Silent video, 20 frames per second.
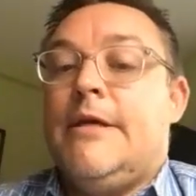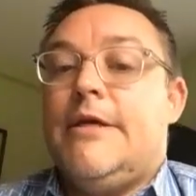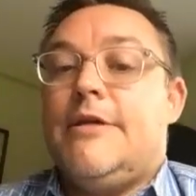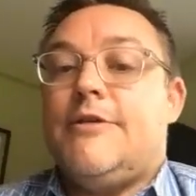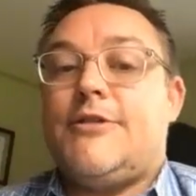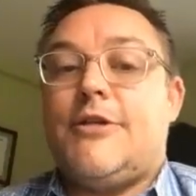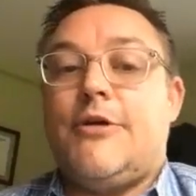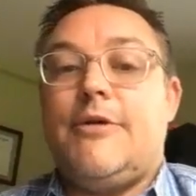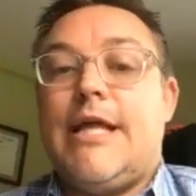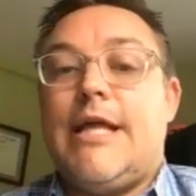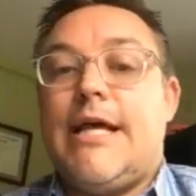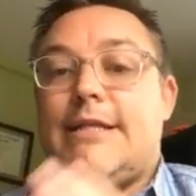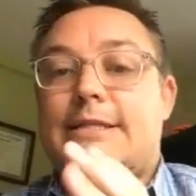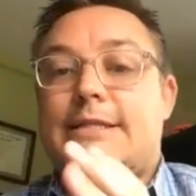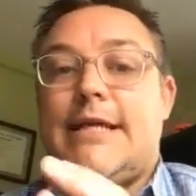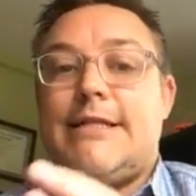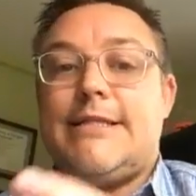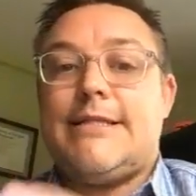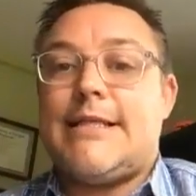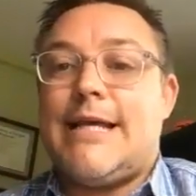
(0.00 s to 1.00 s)
So in that
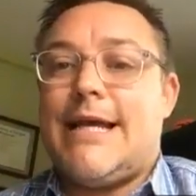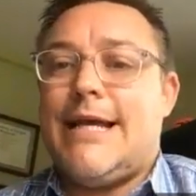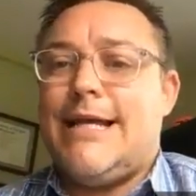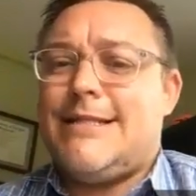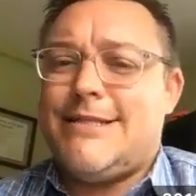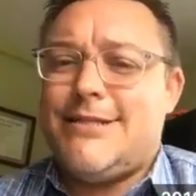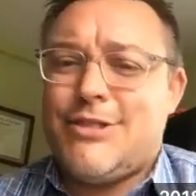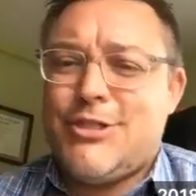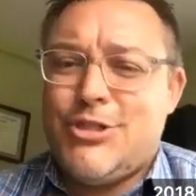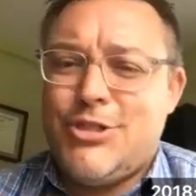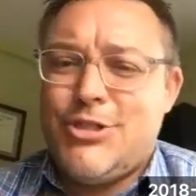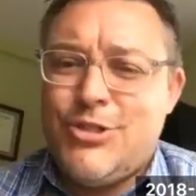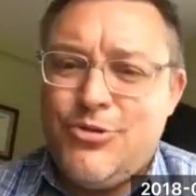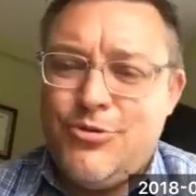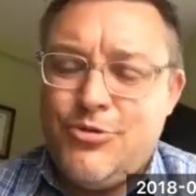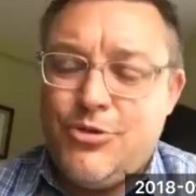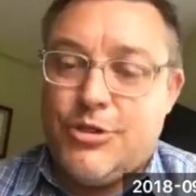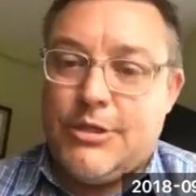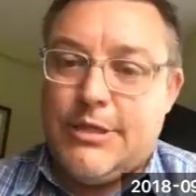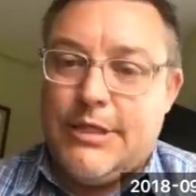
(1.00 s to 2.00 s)
sense, science is
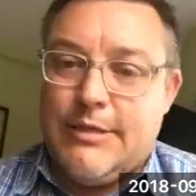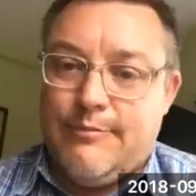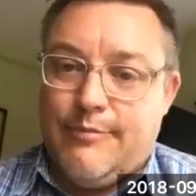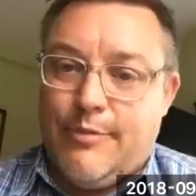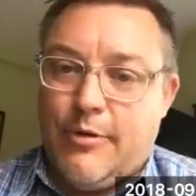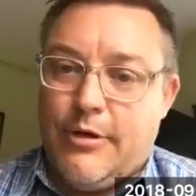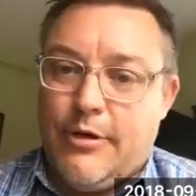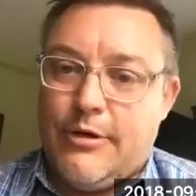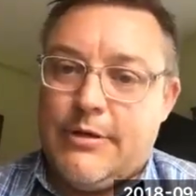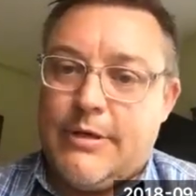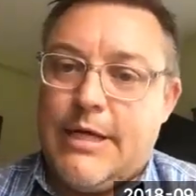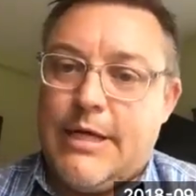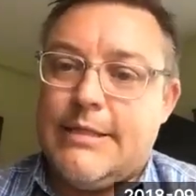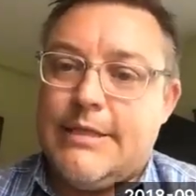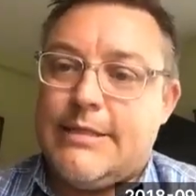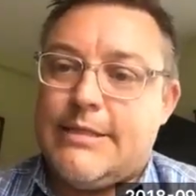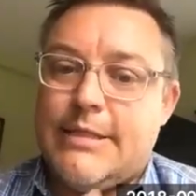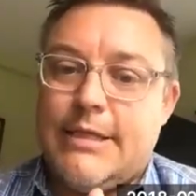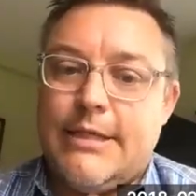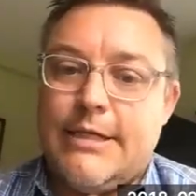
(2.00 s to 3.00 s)
hugely important, and
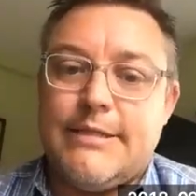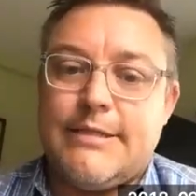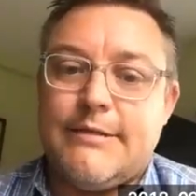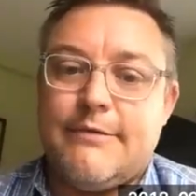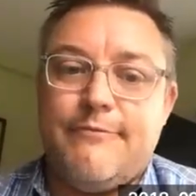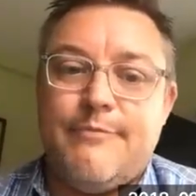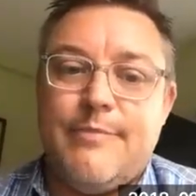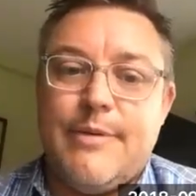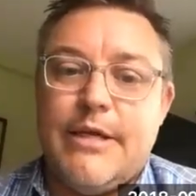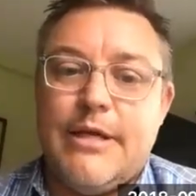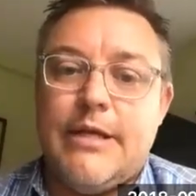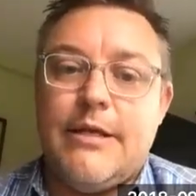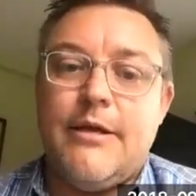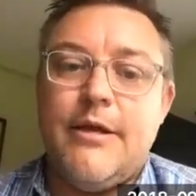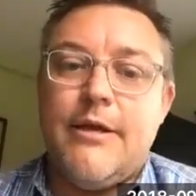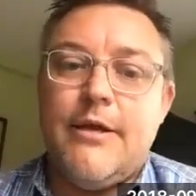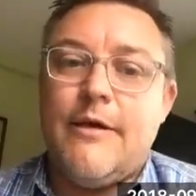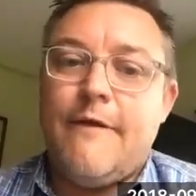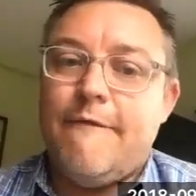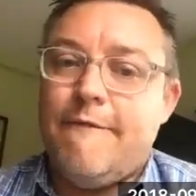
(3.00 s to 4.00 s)
cities have been
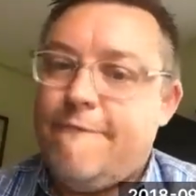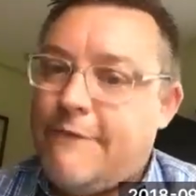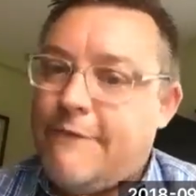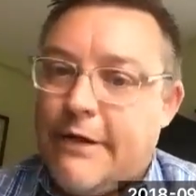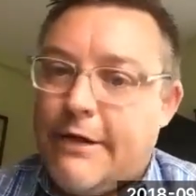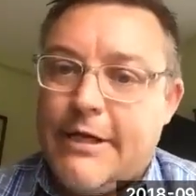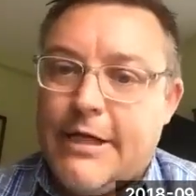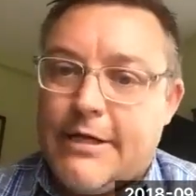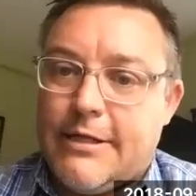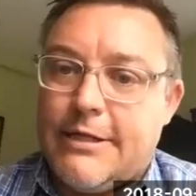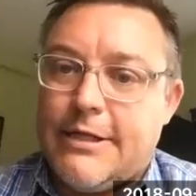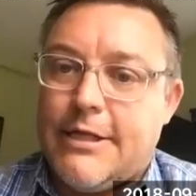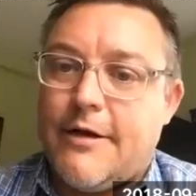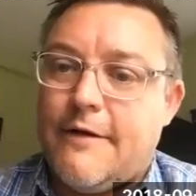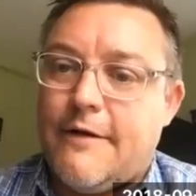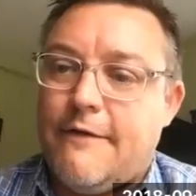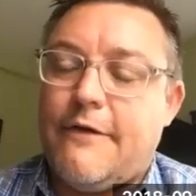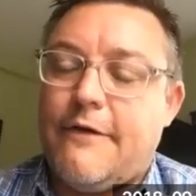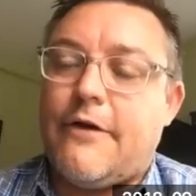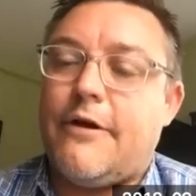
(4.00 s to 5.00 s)
very clear
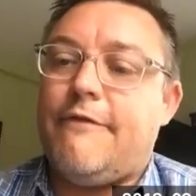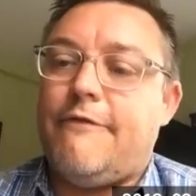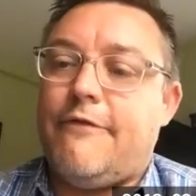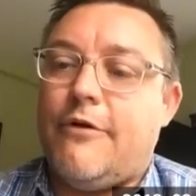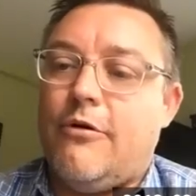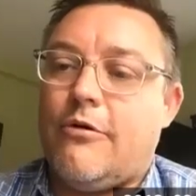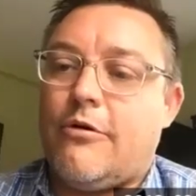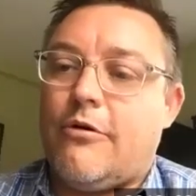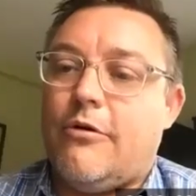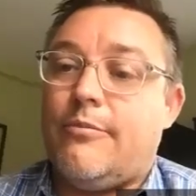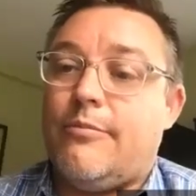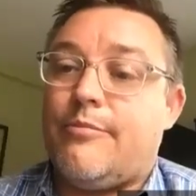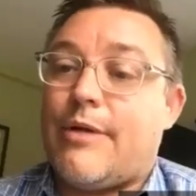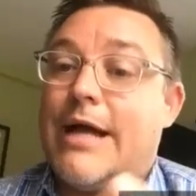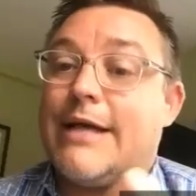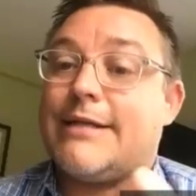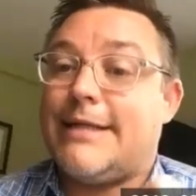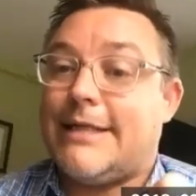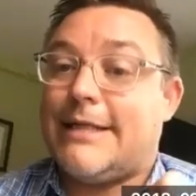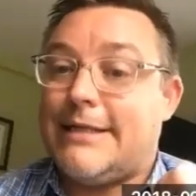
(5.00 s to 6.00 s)
and very vocal,
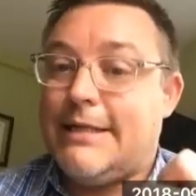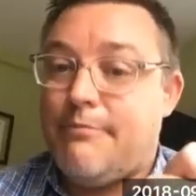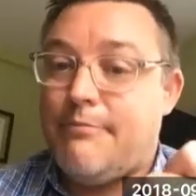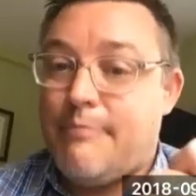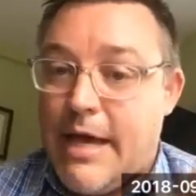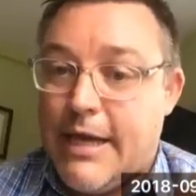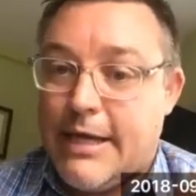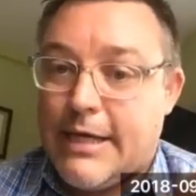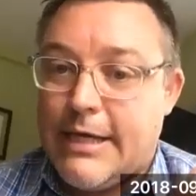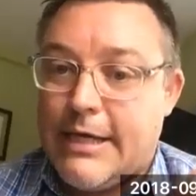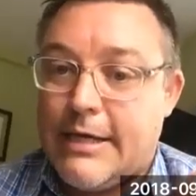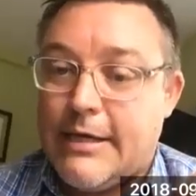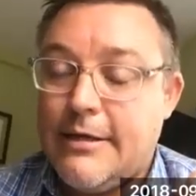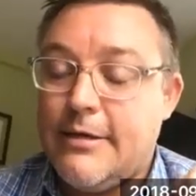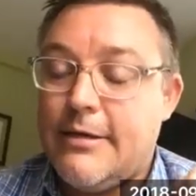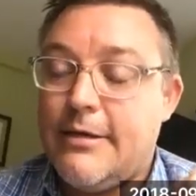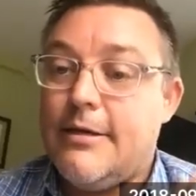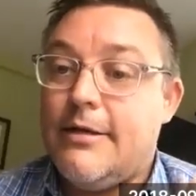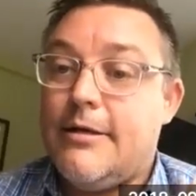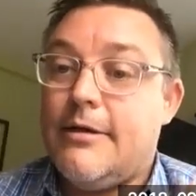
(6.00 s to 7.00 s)
practically begging
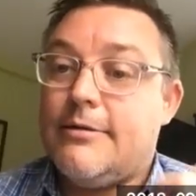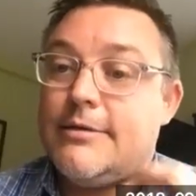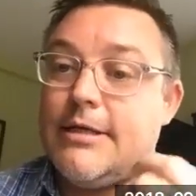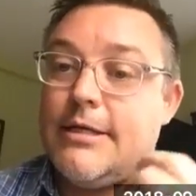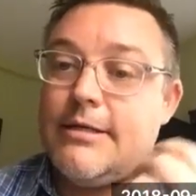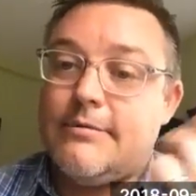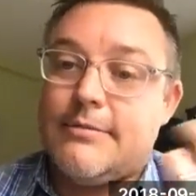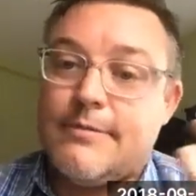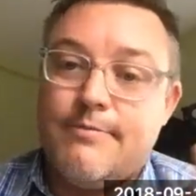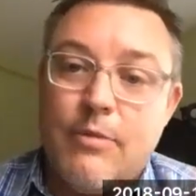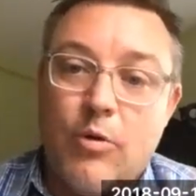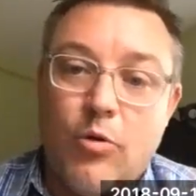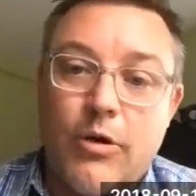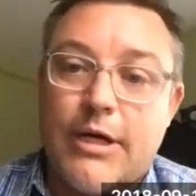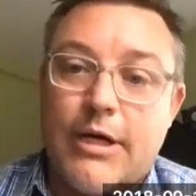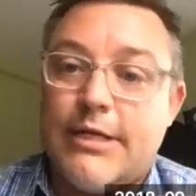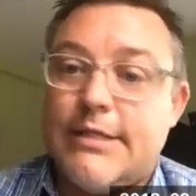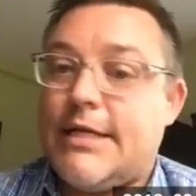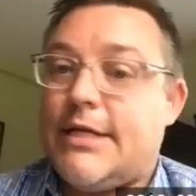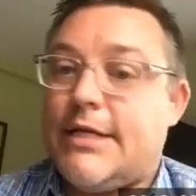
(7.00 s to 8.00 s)
to
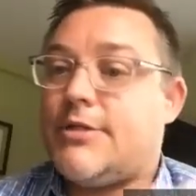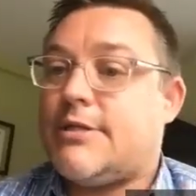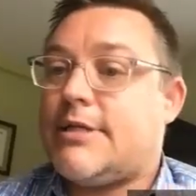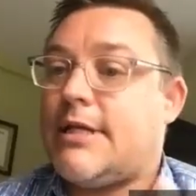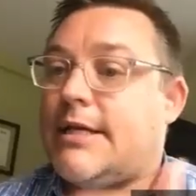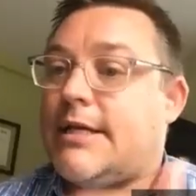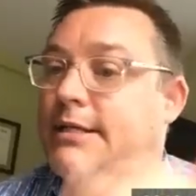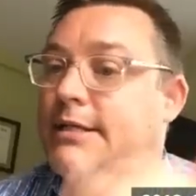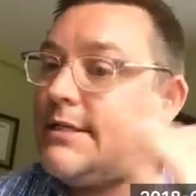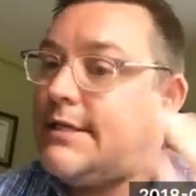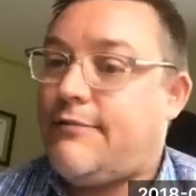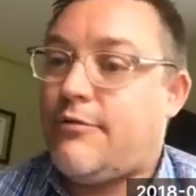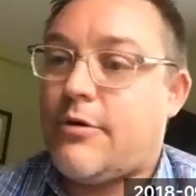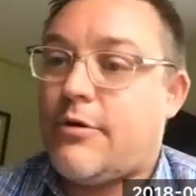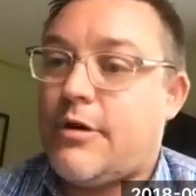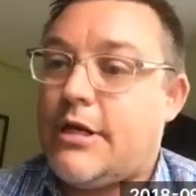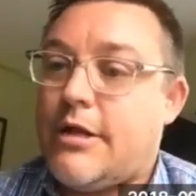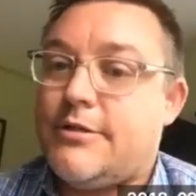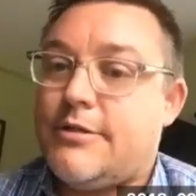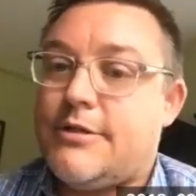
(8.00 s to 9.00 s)
organizations like C40
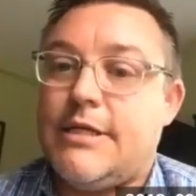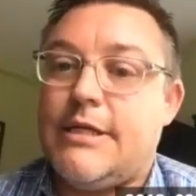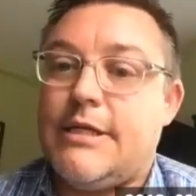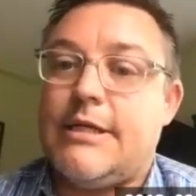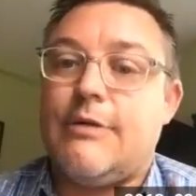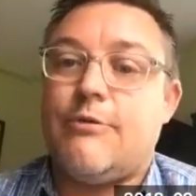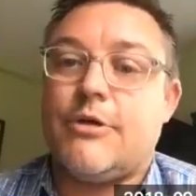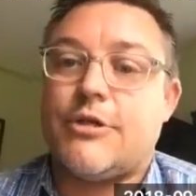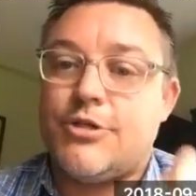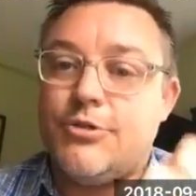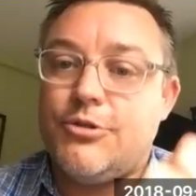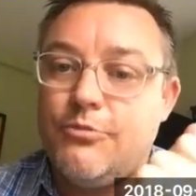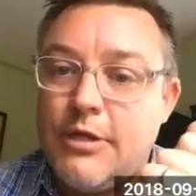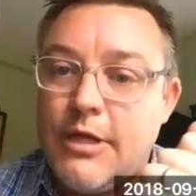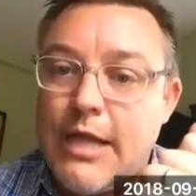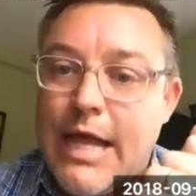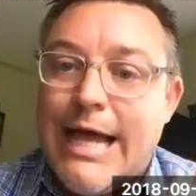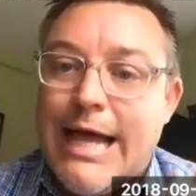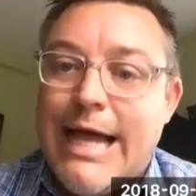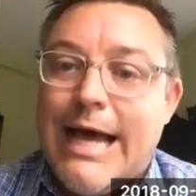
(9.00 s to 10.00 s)
and other city networks, you
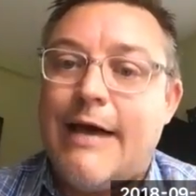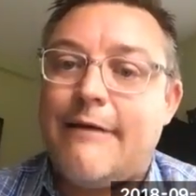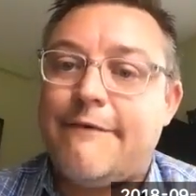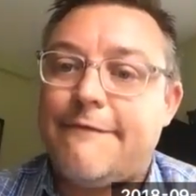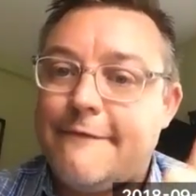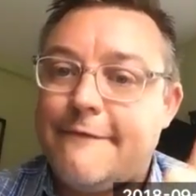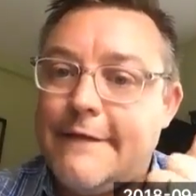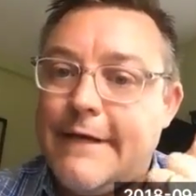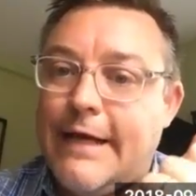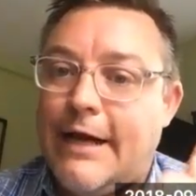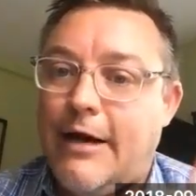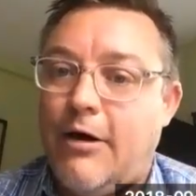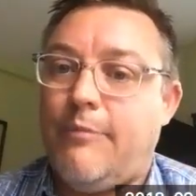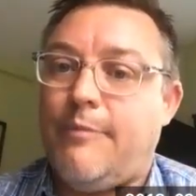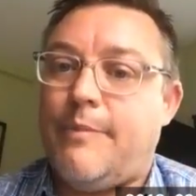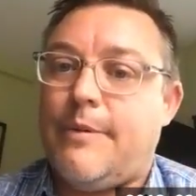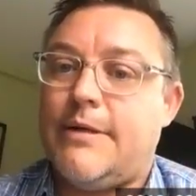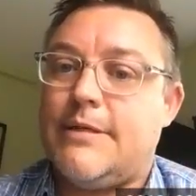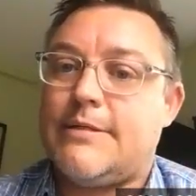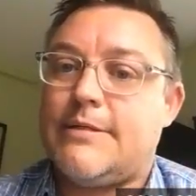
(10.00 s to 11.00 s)
have to
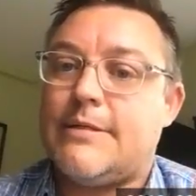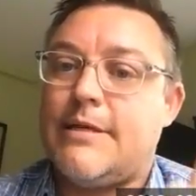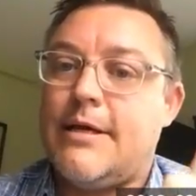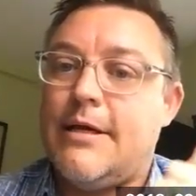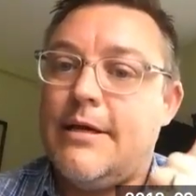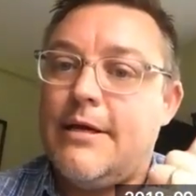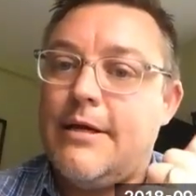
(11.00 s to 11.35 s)
help us